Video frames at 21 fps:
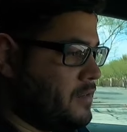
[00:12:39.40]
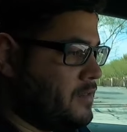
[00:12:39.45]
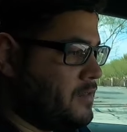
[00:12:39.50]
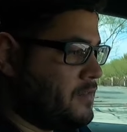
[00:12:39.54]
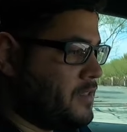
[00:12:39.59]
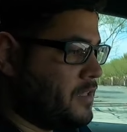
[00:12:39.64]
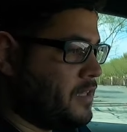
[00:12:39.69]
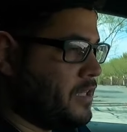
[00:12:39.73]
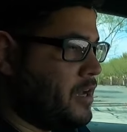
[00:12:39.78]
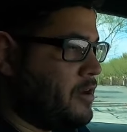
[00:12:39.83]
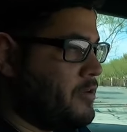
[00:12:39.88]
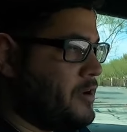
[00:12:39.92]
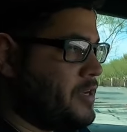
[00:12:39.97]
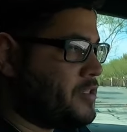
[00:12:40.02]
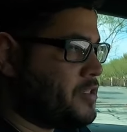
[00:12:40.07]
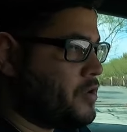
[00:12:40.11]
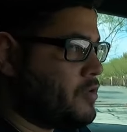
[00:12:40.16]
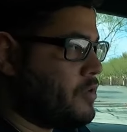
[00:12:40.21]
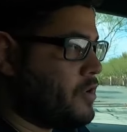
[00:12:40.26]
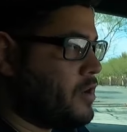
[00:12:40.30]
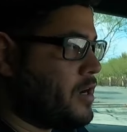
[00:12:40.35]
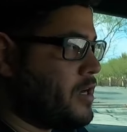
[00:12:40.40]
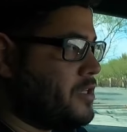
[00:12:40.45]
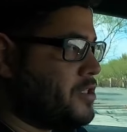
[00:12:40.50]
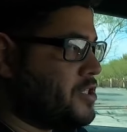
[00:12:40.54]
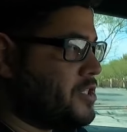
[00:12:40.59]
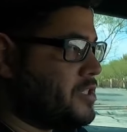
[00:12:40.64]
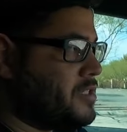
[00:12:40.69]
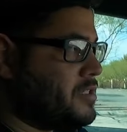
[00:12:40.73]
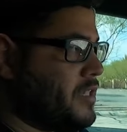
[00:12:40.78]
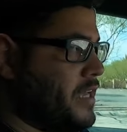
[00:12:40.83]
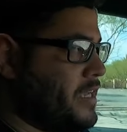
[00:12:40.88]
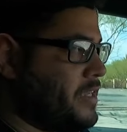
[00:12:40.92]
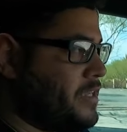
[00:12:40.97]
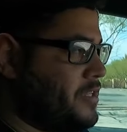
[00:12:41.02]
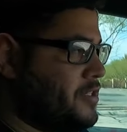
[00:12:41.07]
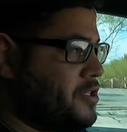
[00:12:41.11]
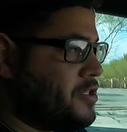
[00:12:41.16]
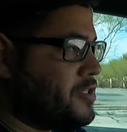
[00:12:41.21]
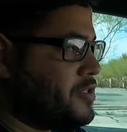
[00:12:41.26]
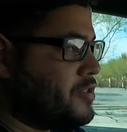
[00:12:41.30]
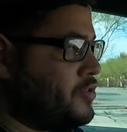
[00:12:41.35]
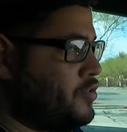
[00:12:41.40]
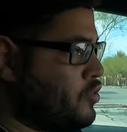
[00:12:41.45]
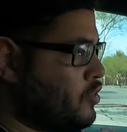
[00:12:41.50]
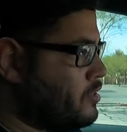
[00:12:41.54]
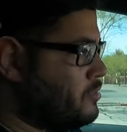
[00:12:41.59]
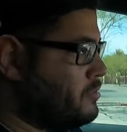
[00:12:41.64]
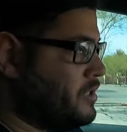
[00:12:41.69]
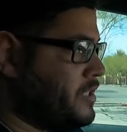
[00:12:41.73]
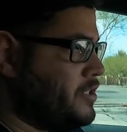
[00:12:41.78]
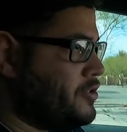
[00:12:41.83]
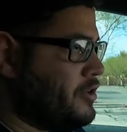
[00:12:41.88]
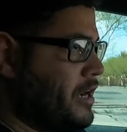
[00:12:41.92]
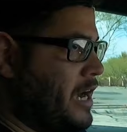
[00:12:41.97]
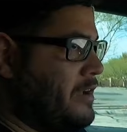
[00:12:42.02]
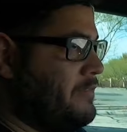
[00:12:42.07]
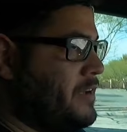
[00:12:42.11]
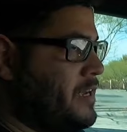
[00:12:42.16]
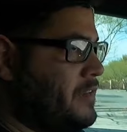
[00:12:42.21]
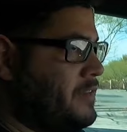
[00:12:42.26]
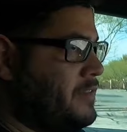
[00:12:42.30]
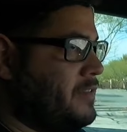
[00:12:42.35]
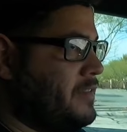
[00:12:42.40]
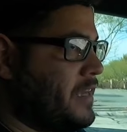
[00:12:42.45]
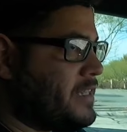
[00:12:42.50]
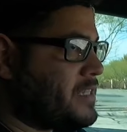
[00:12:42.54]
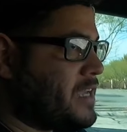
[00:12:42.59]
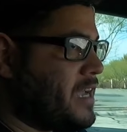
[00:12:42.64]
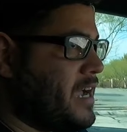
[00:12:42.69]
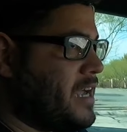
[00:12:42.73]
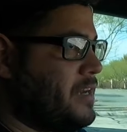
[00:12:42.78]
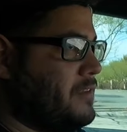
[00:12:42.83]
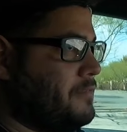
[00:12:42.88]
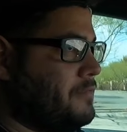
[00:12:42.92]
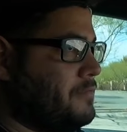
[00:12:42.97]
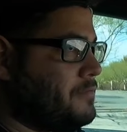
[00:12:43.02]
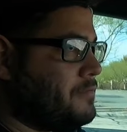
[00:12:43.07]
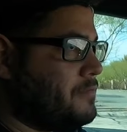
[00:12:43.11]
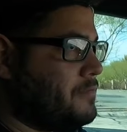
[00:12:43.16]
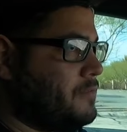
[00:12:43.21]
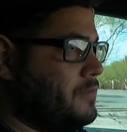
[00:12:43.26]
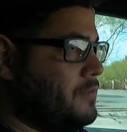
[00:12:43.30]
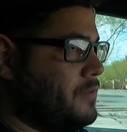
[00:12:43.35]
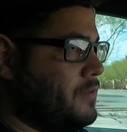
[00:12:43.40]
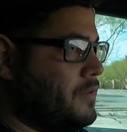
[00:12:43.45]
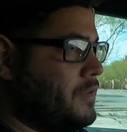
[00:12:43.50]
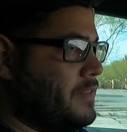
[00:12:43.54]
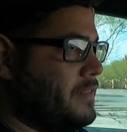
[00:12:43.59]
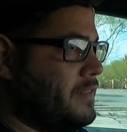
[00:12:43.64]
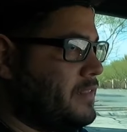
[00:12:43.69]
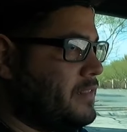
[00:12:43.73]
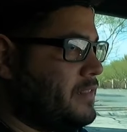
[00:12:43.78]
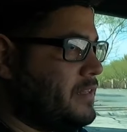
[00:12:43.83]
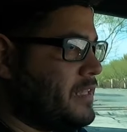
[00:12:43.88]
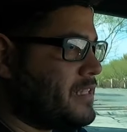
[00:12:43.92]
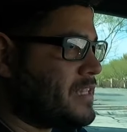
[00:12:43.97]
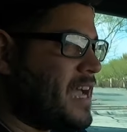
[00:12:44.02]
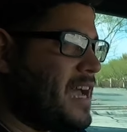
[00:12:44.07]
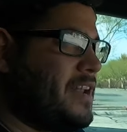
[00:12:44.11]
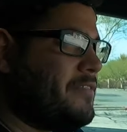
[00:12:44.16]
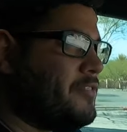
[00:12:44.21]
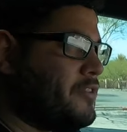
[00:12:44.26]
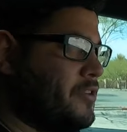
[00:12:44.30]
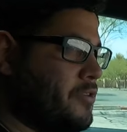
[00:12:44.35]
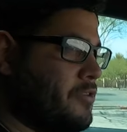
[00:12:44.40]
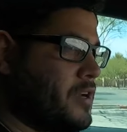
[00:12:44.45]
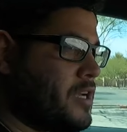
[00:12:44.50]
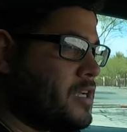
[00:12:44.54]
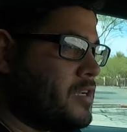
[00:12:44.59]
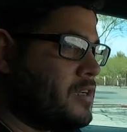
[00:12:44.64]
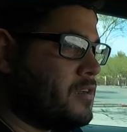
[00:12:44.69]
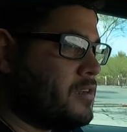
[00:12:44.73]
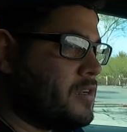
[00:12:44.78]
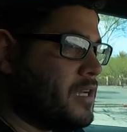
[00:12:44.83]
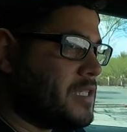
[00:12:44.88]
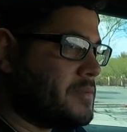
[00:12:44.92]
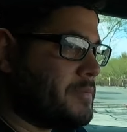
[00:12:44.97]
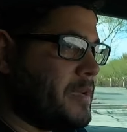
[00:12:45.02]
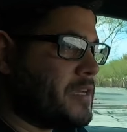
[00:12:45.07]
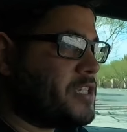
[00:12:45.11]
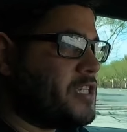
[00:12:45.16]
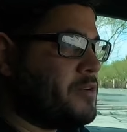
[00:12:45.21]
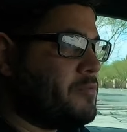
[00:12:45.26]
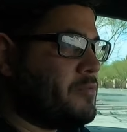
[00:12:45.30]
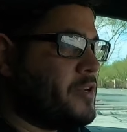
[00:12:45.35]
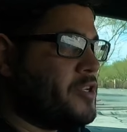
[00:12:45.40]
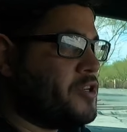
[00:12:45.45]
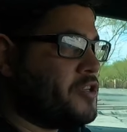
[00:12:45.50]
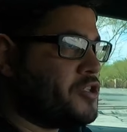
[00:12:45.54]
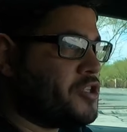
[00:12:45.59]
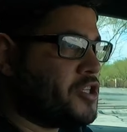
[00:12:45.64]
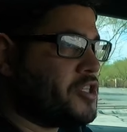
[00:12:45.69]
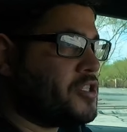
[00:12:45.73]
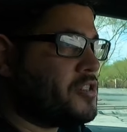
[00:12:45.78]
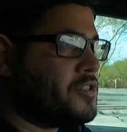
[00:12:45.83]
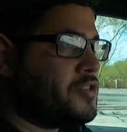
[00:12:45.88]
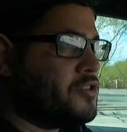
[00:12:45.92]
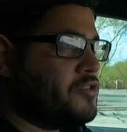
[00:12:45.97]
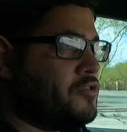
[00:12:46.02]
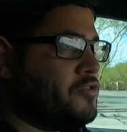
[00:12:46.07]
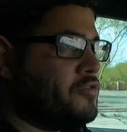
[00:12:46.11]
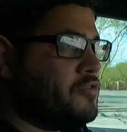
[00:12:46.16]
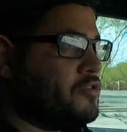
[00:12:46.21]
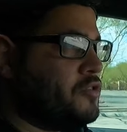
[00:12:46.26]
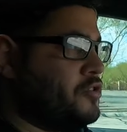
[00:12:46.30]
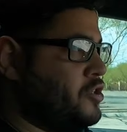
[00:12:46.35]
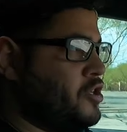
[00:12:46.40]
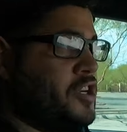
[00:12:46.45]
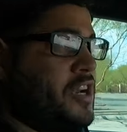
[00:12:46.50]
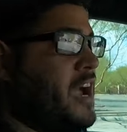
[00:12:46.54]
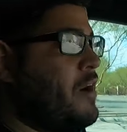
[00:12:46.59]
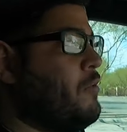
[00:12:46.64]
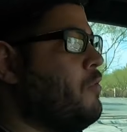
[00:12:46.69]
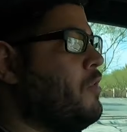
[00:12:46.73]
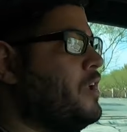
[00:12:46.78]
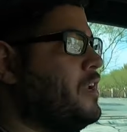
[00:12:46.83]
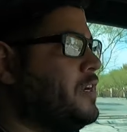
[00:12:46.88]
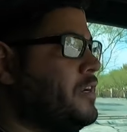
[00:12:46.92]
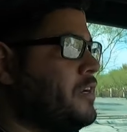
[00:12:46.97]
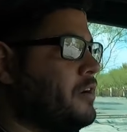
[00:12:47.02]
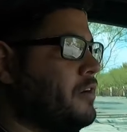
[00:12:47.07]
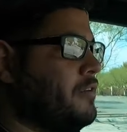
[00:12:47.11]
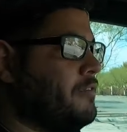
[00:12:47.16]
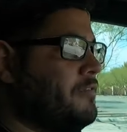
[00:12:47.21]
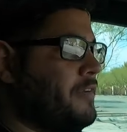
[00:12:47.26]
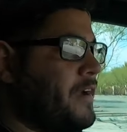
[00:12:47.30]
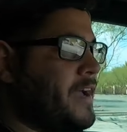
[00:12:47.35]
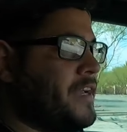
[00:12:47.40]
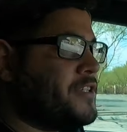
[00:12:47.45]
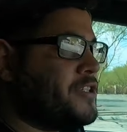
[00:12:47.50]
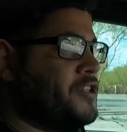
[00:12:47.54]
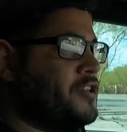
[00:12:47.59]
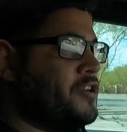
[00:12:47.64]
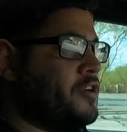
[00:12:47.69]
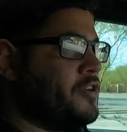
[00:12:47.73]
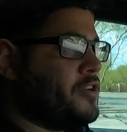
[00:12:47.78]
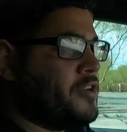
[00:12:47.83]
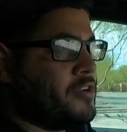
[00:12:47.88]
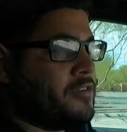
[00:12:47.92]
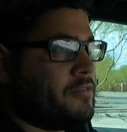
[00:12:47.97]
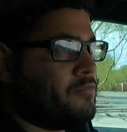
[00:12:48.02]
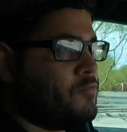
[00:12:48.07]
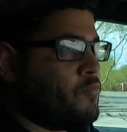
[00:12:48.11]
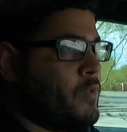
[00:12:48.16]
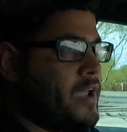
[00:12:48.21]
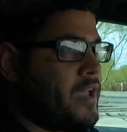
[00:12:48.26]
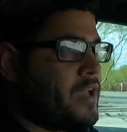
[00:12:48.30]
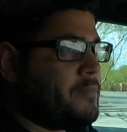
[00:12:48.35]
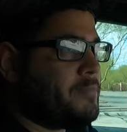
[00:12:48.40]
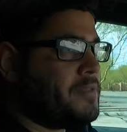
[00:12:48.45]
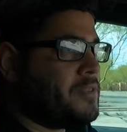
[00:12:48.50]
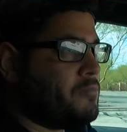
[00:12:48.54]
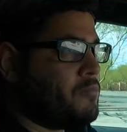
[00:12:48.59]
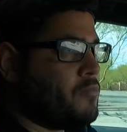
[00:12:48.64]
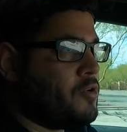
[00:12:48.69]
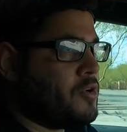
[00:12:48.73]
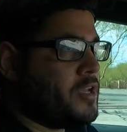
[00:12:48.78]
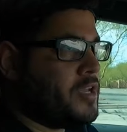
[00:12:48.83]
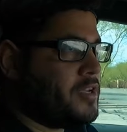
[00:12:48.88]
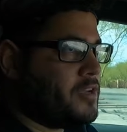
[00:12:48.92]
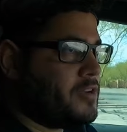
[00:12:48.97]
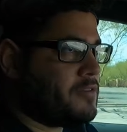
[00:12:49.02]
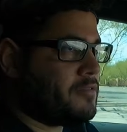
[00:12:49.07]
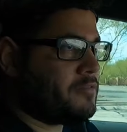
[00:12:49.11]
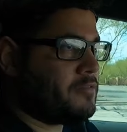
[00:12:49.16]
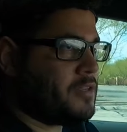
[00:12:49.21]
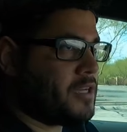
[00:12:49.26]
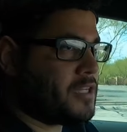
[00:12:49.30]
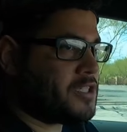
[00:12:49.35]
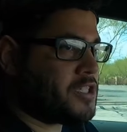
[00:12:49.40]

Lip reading: low end torque and just normally driving, that's kind of annoying, especially when you're not wanting to go fast. You know, you wake up in the morning, you're exhausted.